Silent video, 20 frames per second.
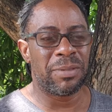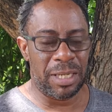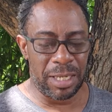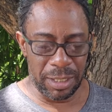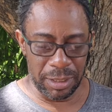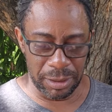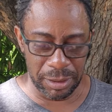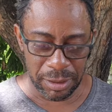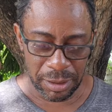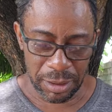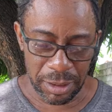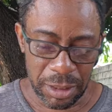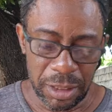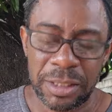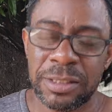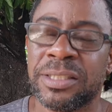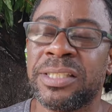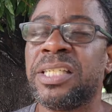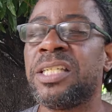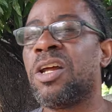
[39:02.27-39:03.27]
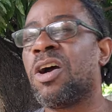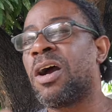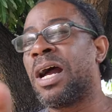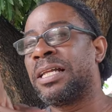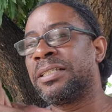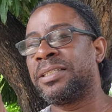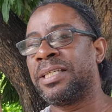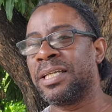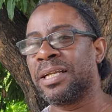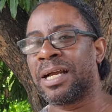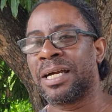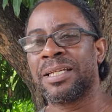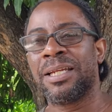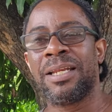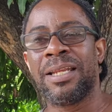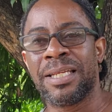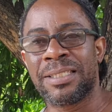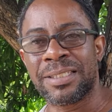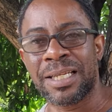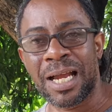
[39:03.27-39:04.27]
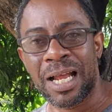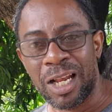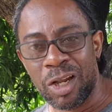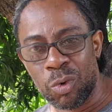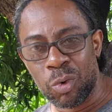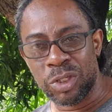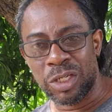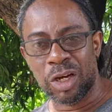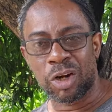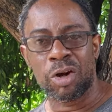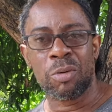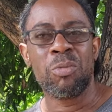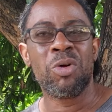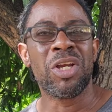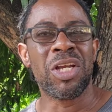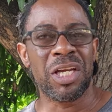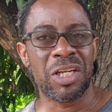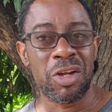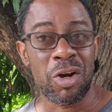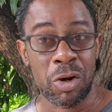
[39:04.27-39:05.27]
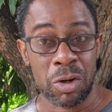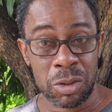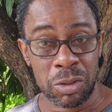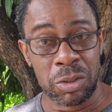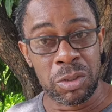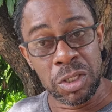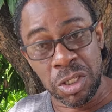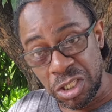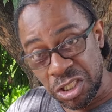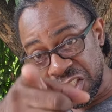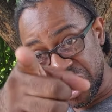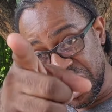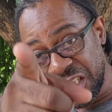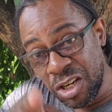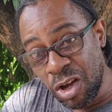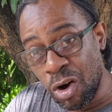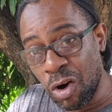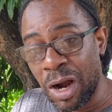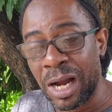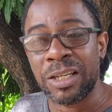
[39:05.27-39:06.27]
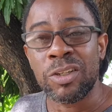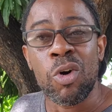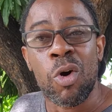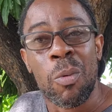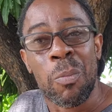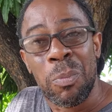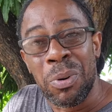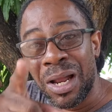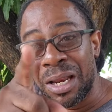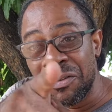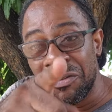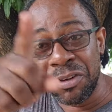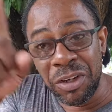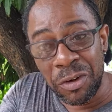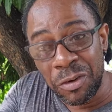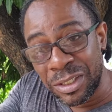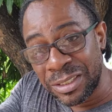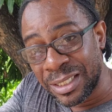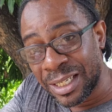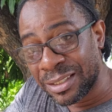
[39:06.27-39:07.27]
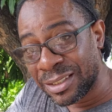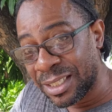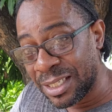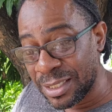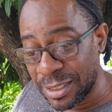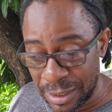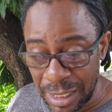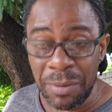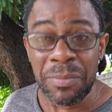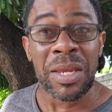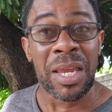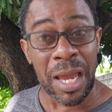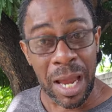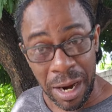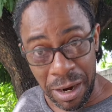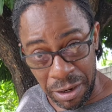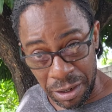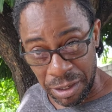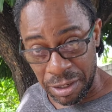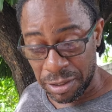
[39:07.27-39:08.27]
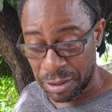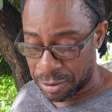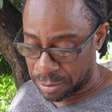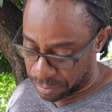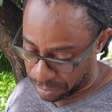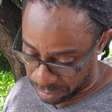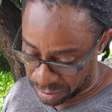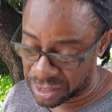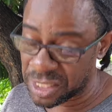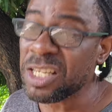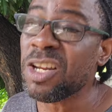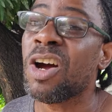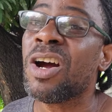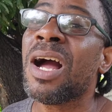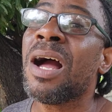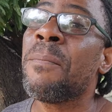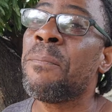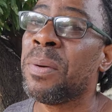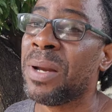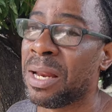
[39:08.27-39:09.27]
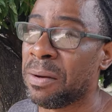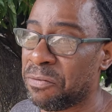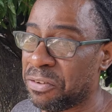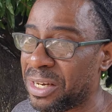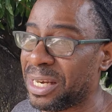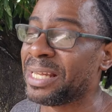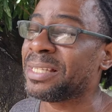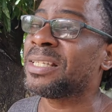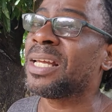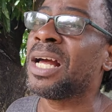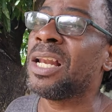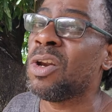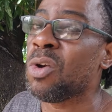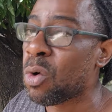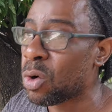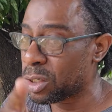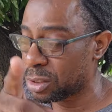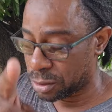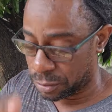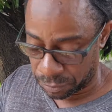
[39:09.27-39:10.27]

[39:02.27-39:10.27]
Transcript: there. Sit down and think of the letter alone and go bring you down. Sit down and don't plan for the rest of things them, yeah? Sit down and plan for the letter alone.